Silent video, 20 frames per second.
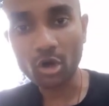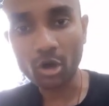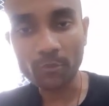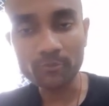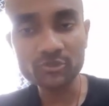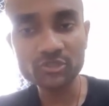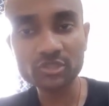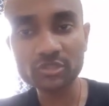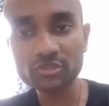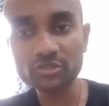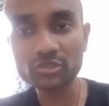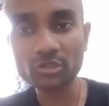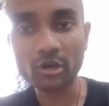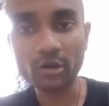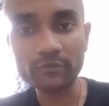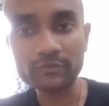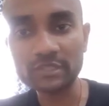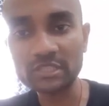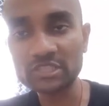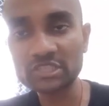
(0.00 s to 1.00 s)
options
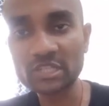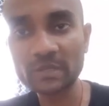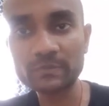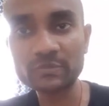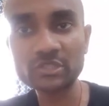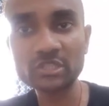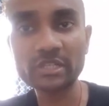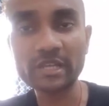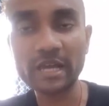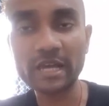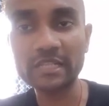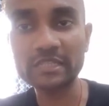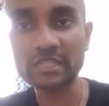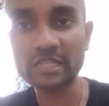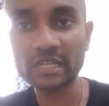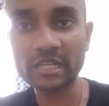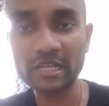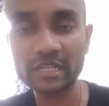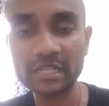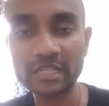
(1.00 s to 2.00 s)
of description and the
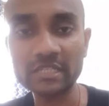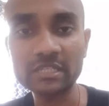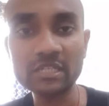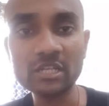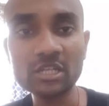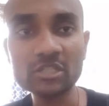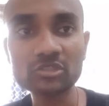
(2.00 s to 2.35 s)
heading.